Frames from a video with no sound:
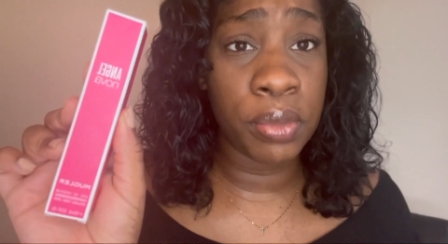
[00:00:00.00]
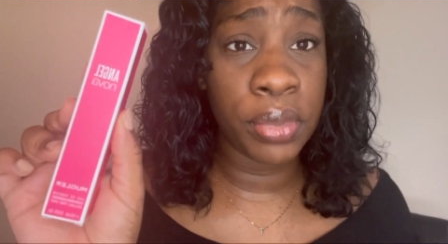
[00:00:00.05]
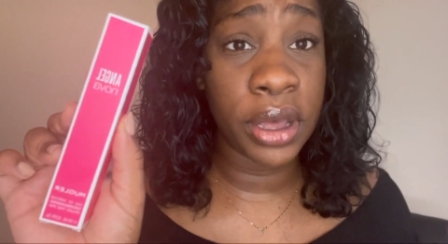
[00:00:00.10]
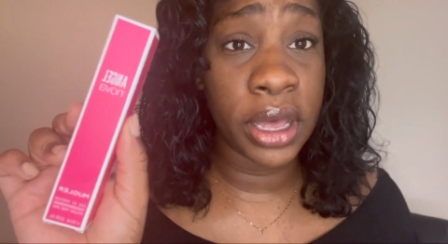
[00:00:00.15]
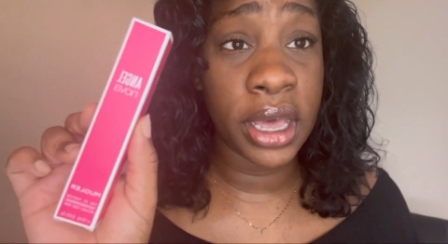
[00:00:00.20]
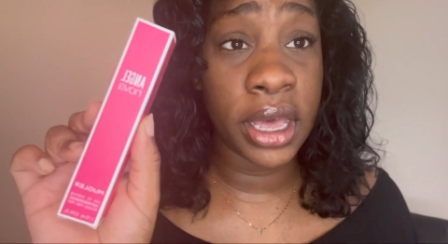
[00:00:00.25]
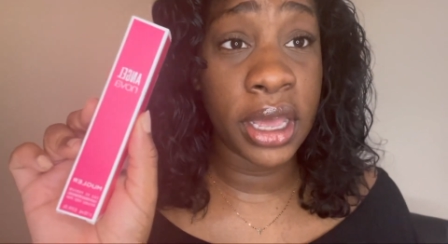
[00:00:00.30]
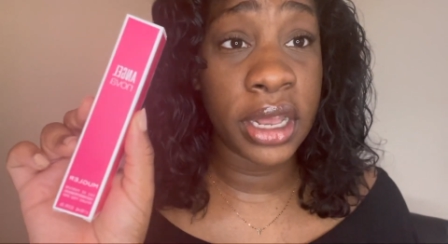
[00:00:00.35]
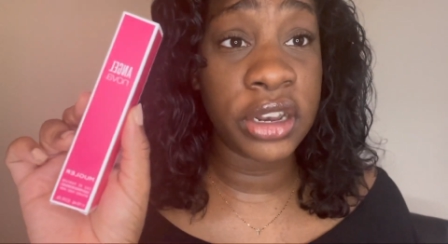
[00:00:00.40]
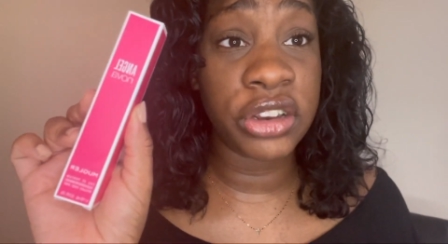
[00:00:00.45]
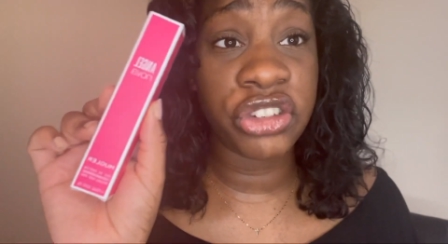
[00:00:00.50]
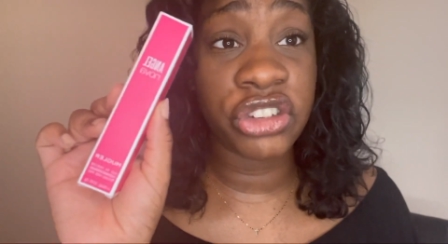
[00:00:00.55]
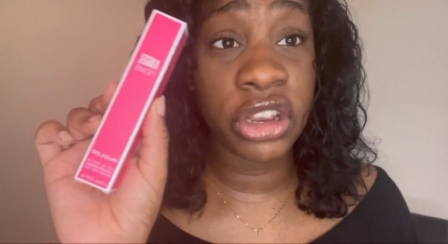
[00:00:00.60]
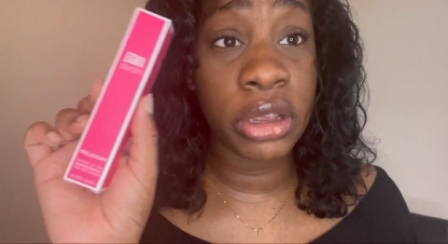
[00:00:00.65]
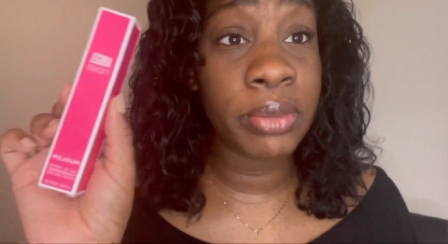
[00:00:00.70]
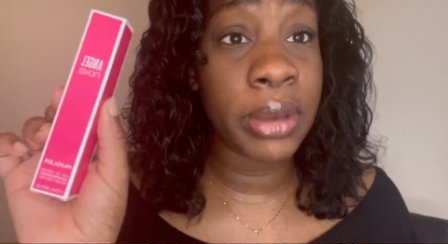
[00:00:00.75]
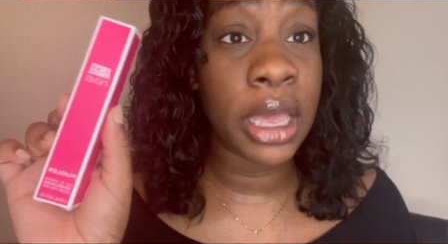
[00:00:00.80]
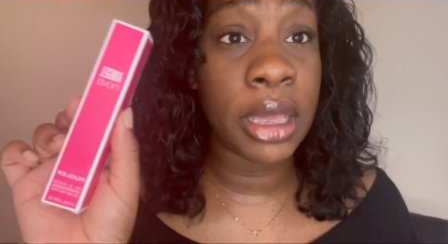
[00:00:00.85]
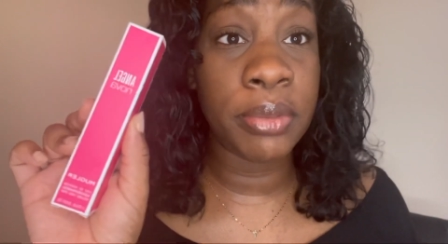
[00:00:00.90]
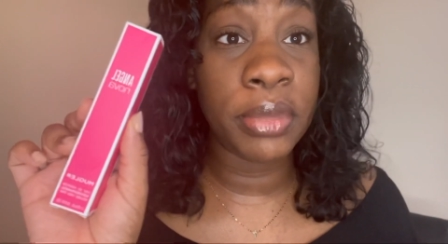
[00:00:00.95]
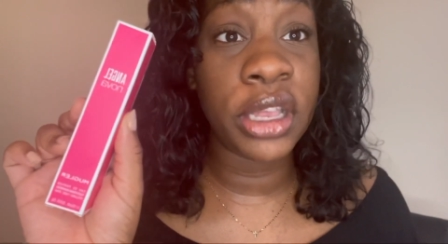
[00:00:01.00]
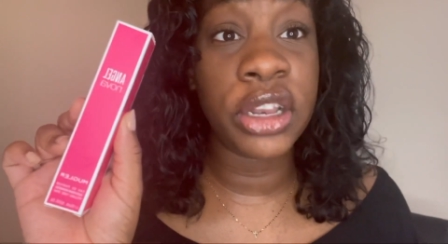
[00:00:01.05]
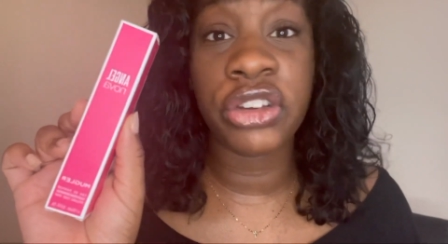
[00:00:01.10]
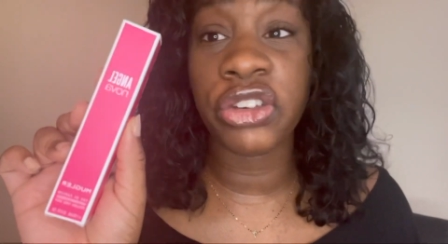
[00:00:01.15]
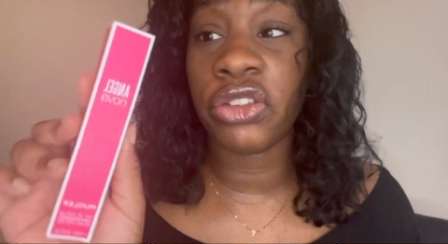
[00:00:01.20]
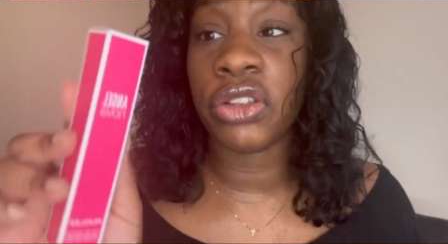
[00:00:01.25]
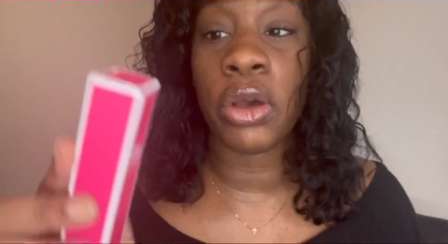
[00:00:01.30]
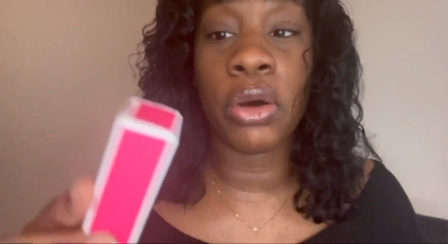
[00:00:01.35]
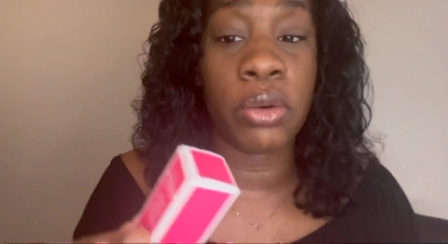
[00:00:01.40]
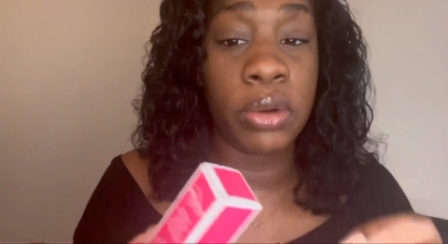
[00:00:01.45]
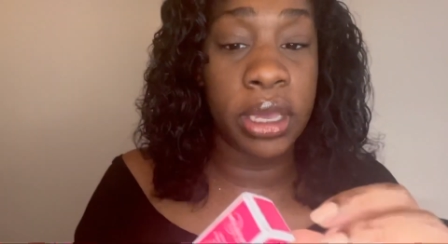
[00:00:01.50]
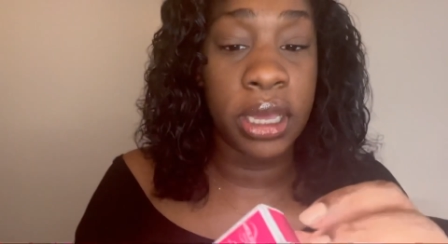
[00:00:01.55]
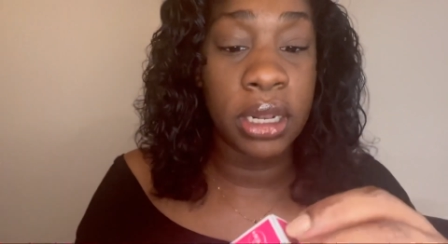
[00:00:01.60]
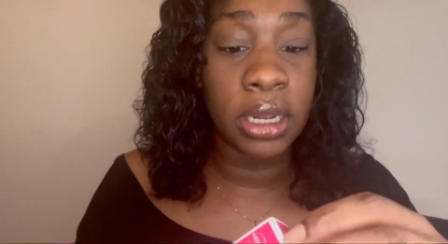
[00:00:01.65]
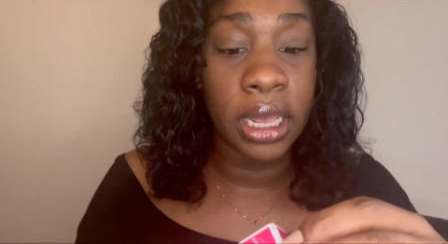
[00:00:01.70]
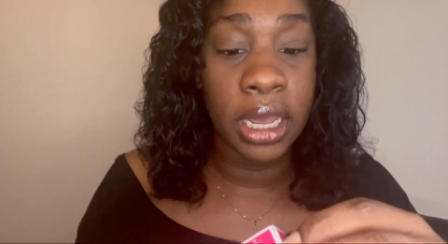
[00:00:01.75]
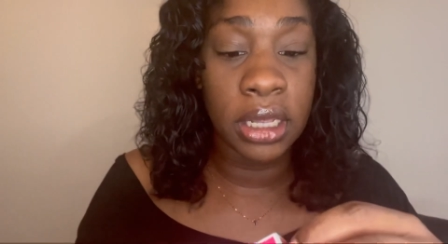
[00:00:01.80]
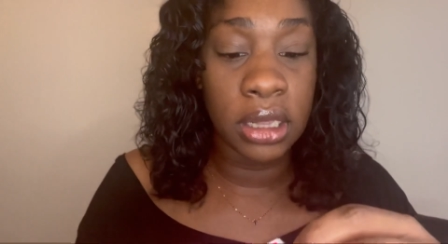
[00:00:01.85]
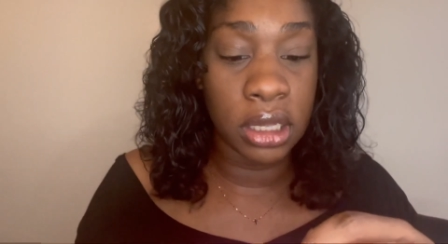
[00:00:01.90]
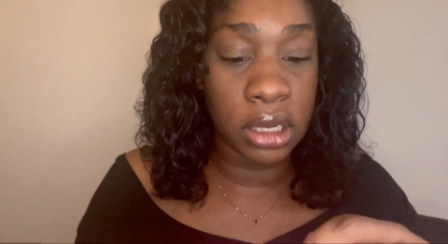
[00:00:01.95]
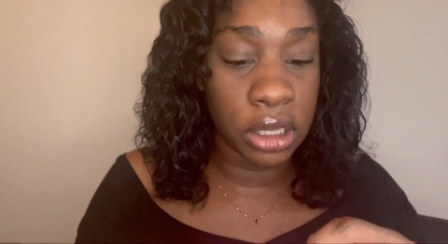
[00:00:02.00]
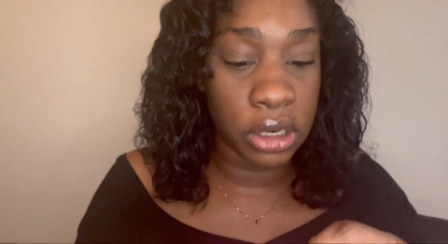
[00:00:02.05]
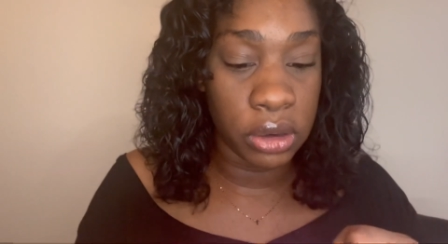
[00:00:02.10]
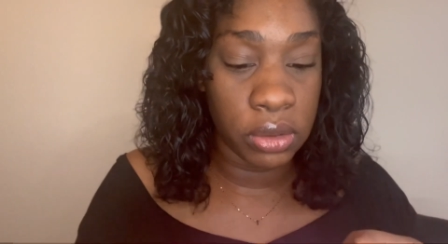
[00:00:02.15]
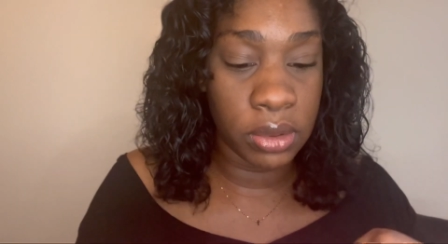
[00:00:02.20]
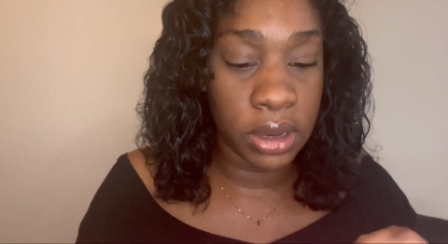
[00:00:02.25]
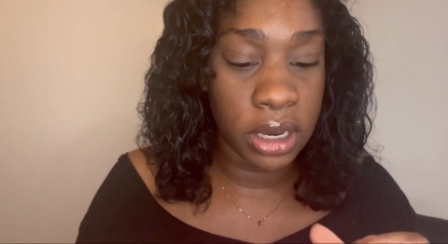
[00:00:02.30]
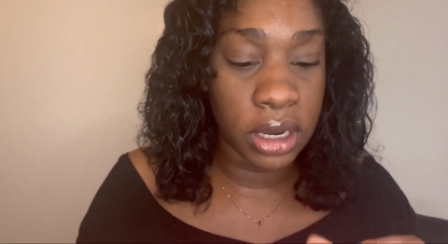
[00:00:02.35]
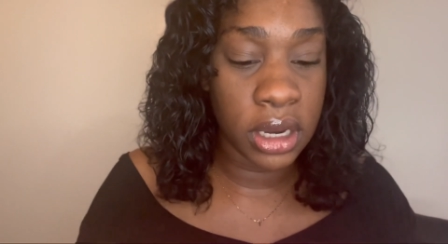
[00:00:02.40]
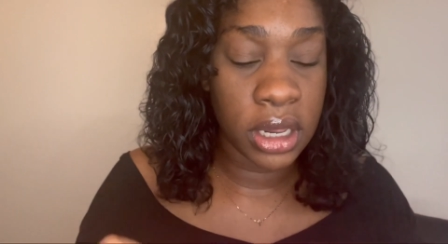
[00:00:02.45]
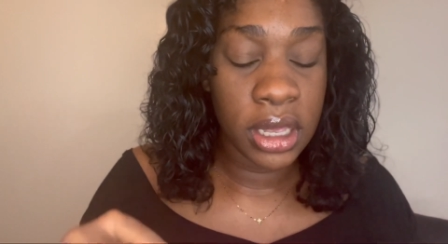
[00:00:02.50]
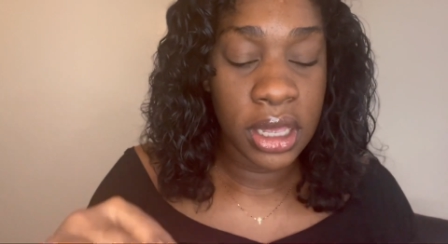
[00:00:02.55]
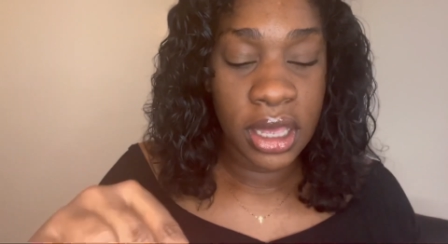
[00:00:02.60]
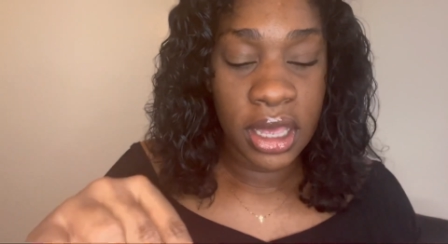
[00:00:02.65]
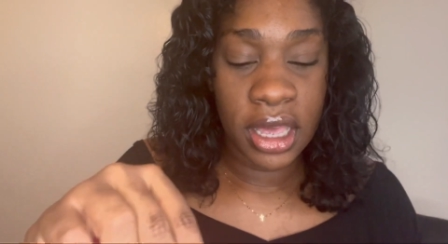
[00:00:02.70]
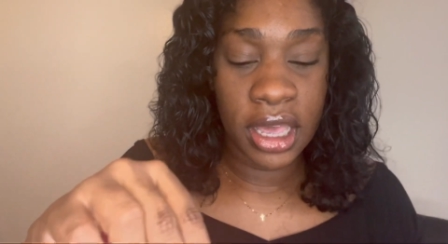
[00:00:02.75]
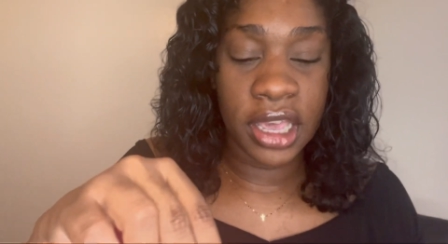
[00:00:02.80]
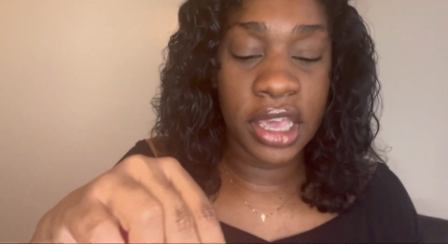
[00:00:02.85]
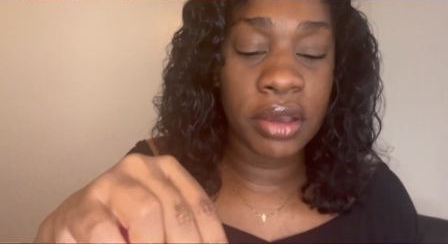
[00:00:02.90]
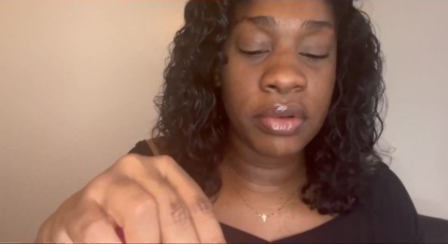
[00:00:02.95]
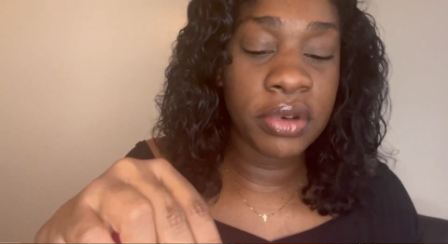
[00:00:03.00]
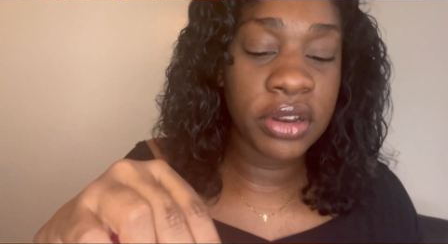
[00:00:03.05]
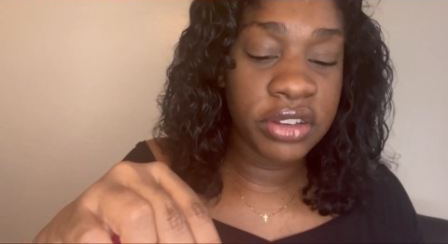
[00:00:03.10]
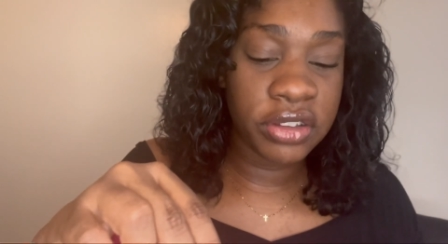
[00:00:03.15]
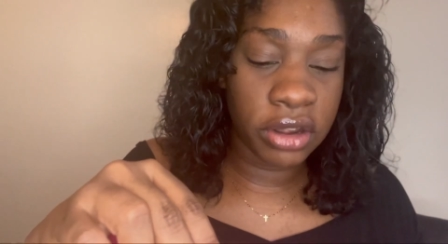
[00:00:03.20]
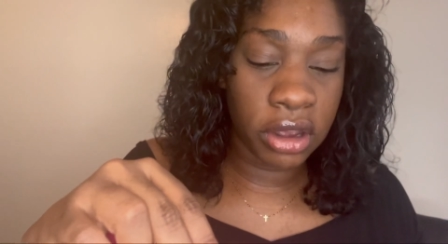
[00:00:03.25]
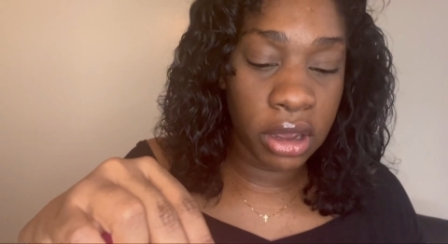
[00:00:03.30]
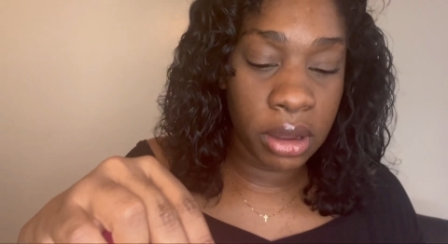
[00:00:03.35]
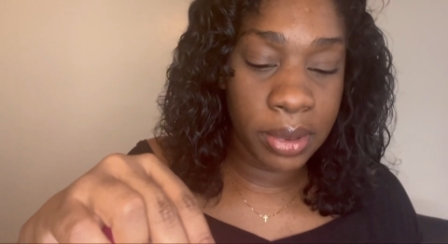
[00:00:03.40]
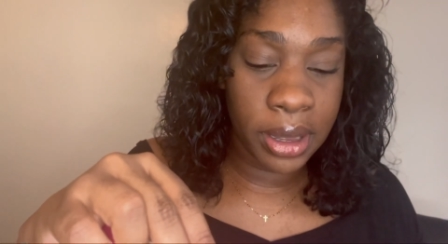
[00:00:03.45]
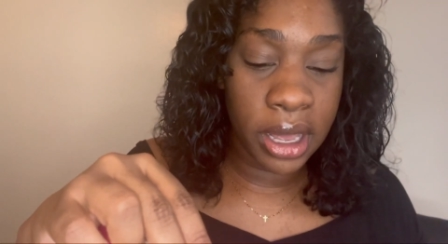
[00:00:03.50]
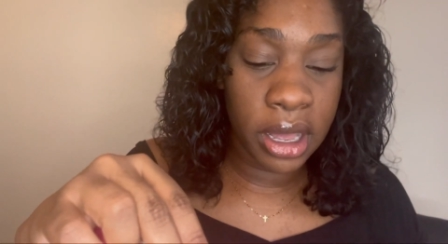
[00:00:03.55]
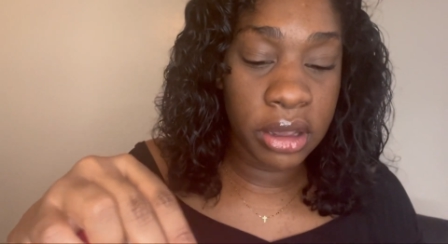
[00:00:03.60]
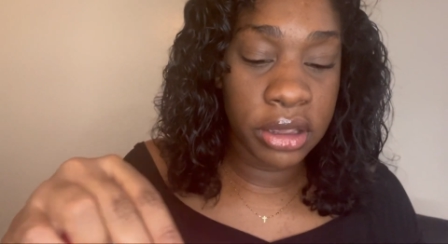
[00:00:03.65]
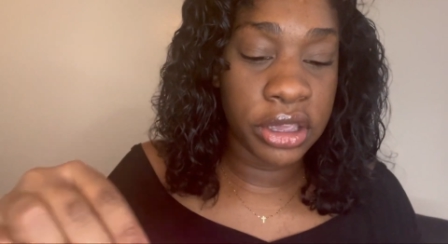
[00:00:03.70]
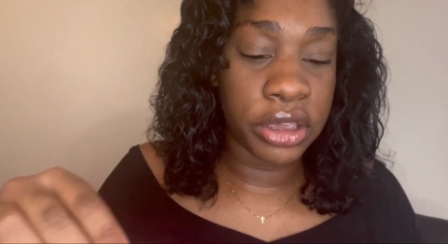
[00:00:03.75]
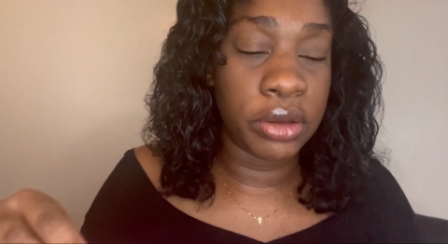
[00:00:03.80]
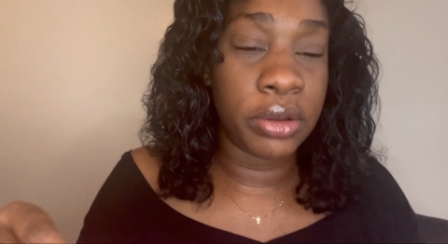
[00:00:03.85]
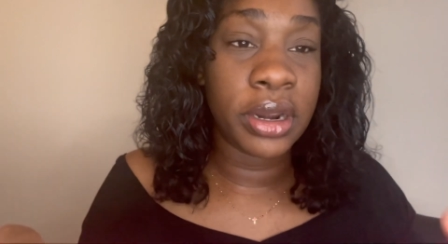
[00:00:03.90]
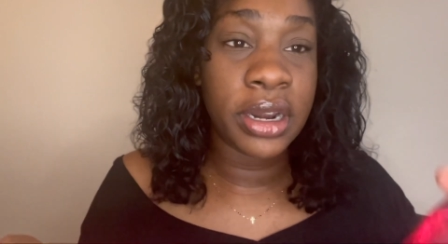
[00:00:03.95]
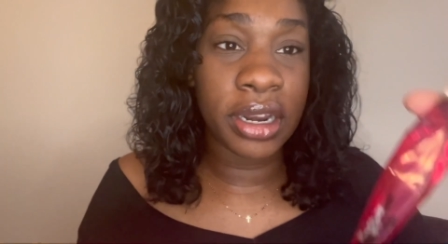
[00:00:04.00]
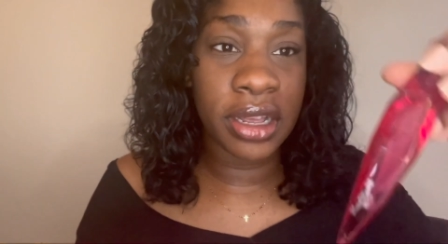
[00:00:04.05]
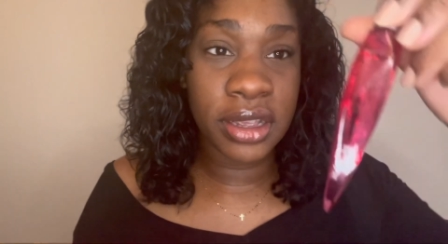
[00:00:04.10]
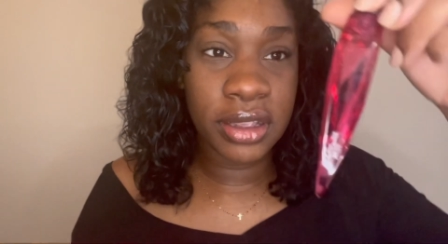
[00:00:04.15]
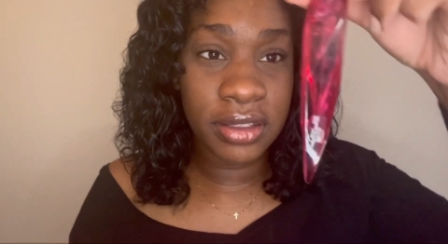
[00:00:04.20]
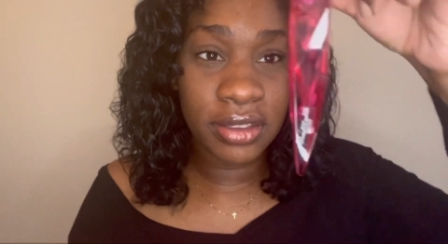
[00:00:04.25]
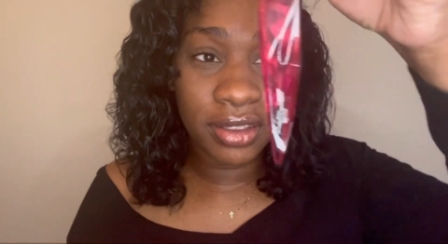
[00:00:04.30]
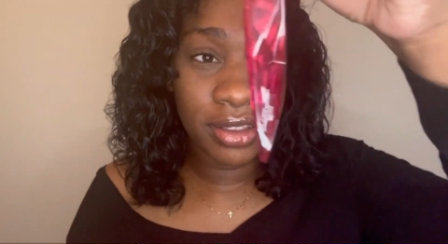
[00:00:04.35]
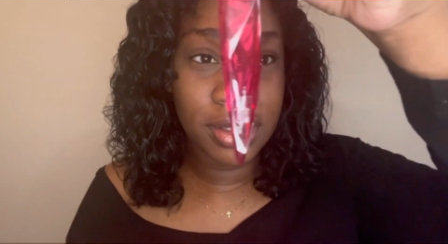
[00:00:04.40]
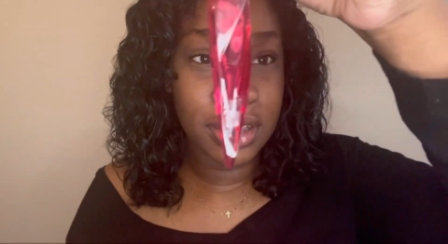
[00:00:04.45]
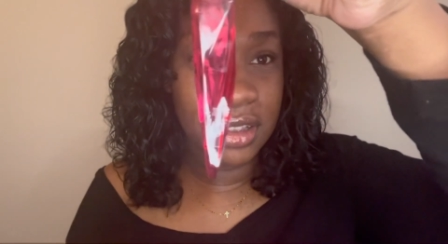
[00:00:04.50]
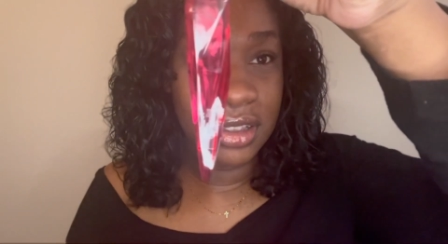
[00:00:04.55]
but she made me just go get like the little one. And can we just talk about how cute it is?